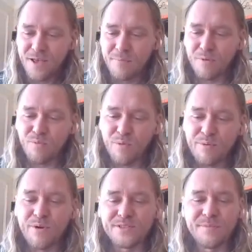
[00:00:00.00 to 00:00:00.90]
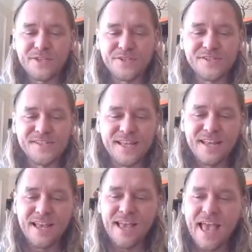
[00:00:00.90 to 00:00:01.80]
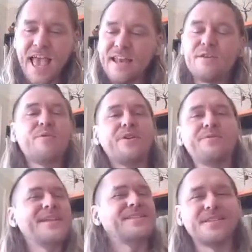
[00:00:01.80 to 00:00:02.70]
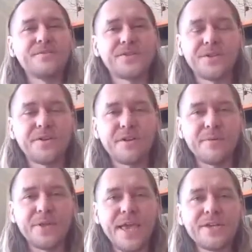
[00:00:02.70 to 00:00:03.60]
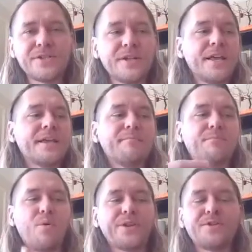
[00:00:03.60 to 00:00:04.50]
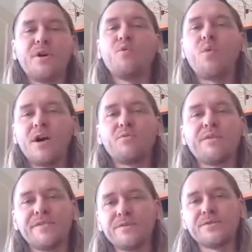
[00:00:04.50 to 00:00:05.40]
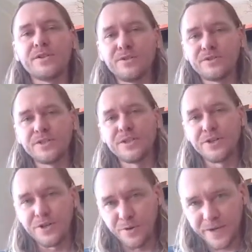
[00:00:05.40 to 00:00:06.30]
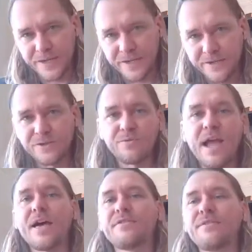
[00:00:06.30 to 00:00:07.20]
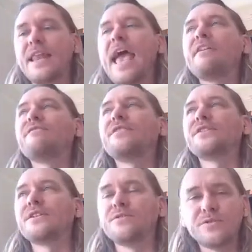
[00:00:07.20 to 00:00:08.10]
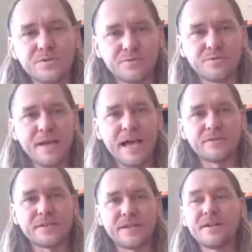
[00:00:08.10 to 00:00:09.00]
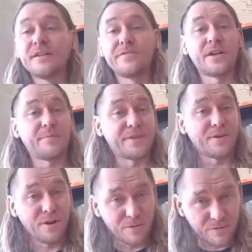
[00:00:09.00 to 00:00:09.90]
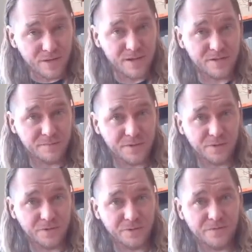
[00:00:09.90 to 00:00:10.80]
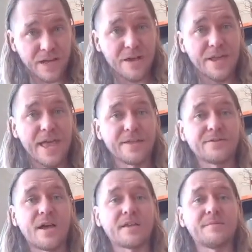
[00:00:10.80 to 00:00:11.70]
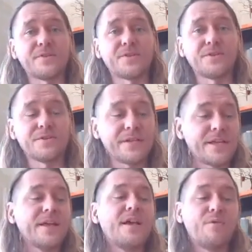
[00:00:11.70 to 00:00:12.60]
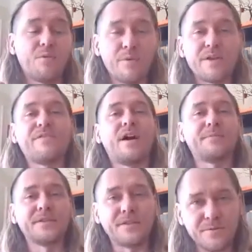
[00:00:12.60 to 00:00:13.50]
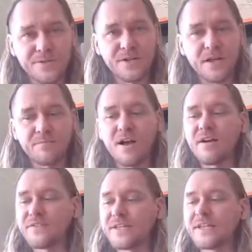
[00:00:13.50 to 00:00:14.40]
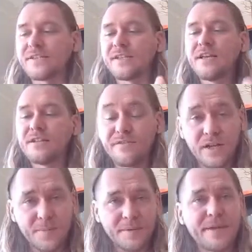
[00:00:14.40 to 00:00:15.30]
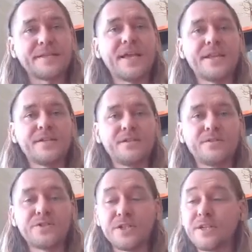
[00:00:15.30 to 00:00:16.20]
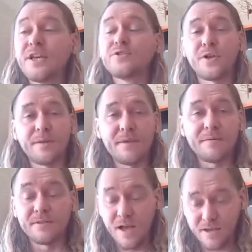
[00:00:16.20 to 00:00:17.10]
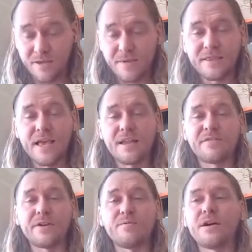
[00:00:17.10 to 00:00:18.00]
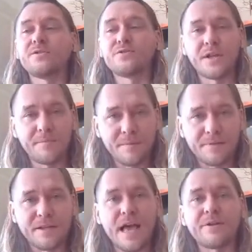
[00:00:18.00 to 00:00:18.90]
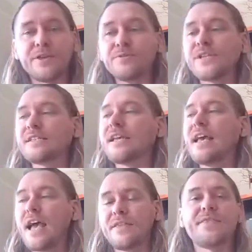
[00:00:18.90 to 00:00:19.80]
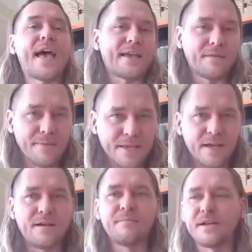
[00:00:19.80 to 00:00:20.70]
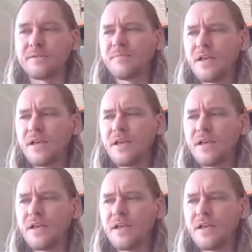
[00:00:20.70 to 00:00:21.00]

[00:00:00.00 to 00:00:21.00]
But what we want to make sure is that anyone who needs to do the secure communication can point to a well-reviewed solution to do it. So rather than every single newsroom out there developing their own custom solution for how to handle documents securely, what we've opted to do as a nonprofit is develop and maintain a solution, train people, document that very well, train people on how to use it, and then that can become a